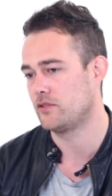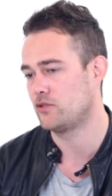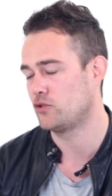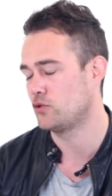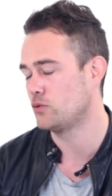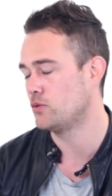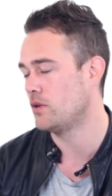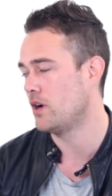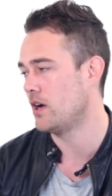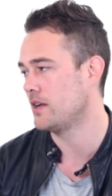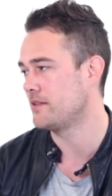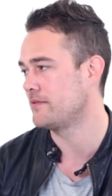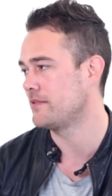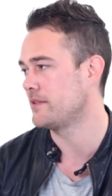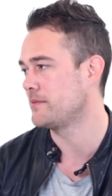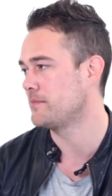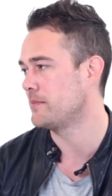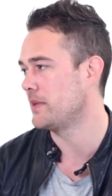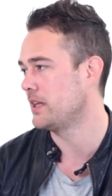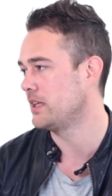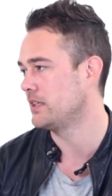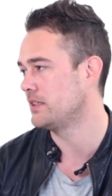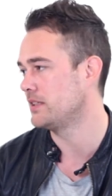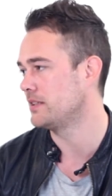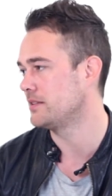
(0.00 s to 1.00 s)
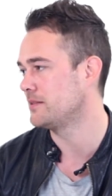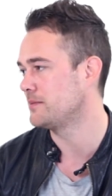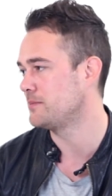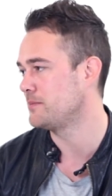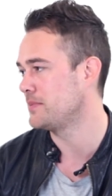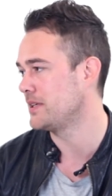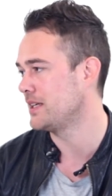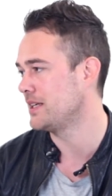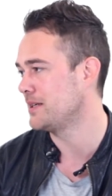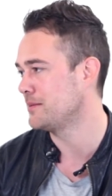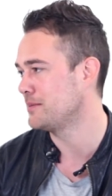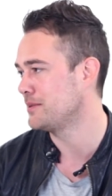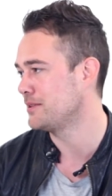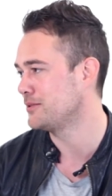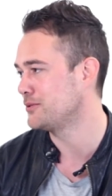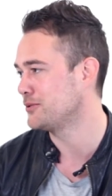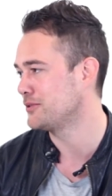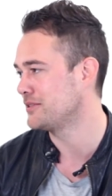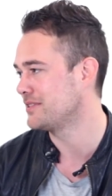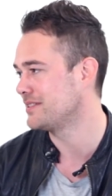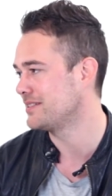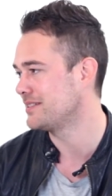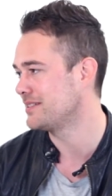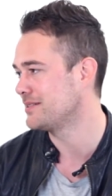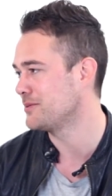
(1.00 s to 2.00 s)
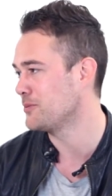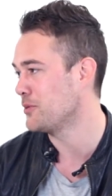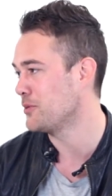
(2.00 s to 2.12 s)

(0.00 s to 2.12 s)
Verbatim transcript: 200 million people who's